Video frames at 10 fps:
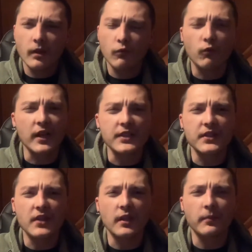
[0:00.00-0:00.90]

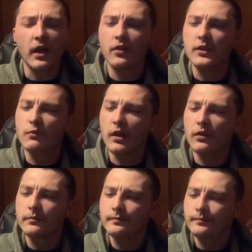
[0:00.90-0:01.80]
Raisins on the palate as
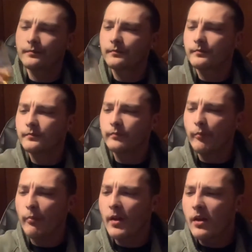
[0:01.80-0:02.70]
well.
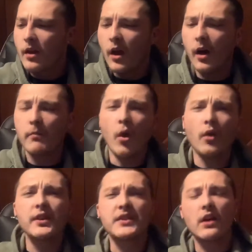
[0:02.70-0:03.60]
Um,
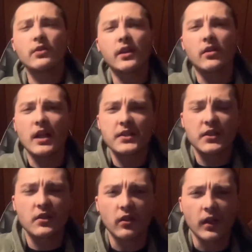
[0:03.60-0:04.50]
all these Elgin
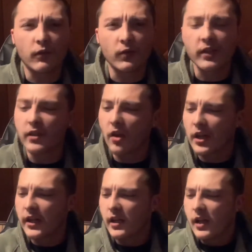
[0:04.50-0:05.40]
classics are like really
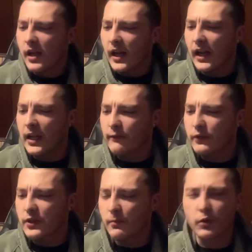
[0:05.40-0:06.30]
light, and for
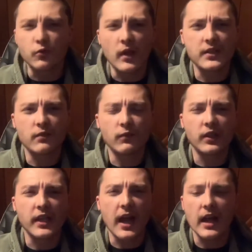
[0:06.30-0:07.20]
someone who hasn't
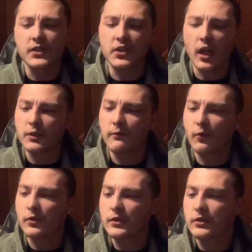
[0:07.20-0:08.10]
really had Scotch
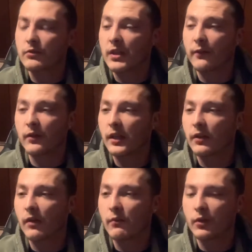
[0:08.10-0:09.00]
before, this is definitely a
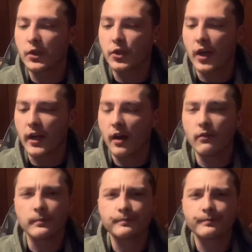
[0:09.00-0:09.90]
great one to check
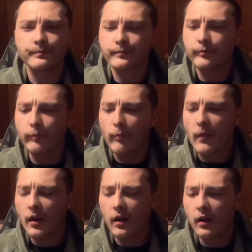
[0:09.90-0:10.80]
out.
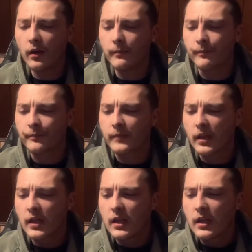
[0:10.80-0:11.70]
Um,
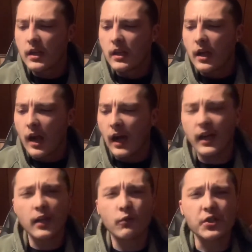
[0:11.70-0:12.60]
I
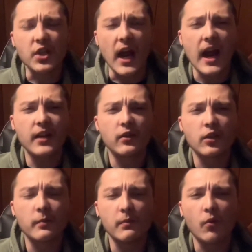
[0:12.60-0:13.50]
kind of wish it had a little bit